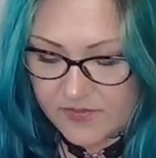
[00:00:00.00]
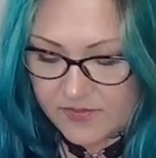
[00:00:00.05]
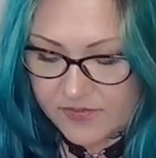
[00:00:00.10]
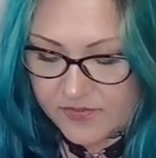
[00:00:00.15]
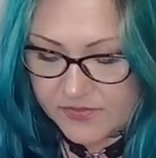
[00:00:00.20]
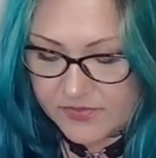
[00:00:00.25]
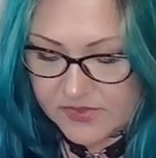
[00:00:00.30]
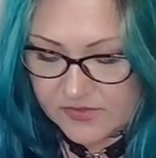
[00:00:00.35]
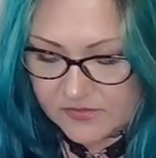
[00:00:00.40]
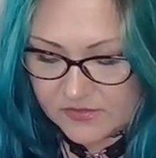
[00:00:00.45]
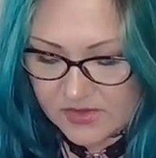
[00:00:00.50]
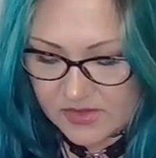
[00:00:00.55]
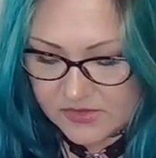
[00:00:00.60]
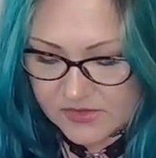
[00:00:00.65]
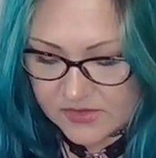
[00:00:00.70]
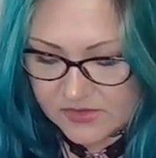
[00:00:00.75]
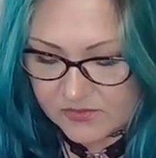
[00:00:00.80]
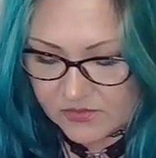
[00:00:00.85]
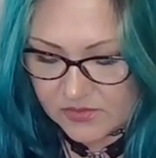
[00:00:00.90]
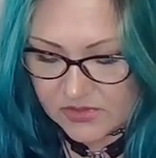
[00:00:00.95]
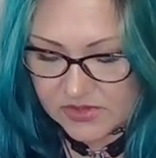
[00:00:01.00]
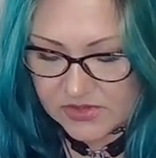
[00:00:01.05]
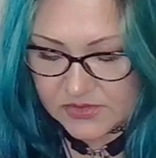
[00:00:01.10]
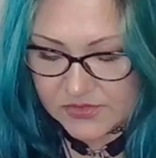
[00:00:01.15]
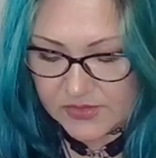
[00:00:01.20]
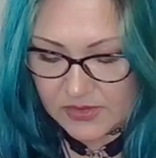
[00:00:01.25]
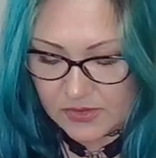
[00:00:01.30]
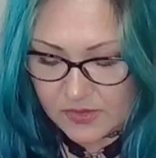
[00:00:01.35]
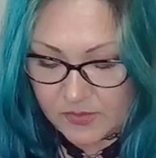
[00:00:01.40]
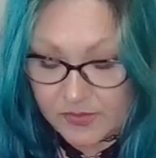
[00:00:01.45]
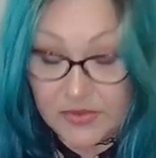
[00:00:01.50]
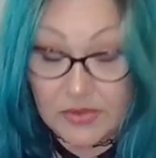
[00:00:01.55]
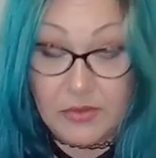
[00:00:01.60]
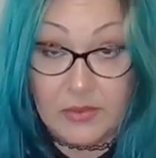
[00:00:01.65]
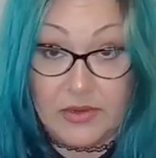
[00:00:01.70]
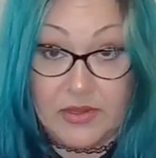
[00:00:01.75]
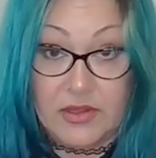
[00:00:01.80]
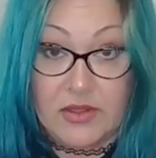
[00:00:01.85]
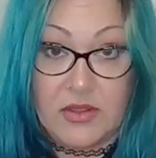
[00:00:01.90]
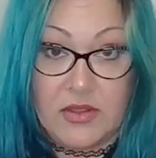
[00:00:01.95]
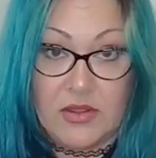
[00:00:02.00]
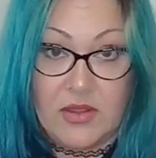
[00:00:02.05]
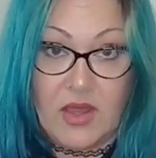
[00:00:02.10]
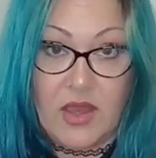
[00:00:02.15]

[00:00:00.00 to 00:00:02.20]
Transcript: These are actually really therapeutic.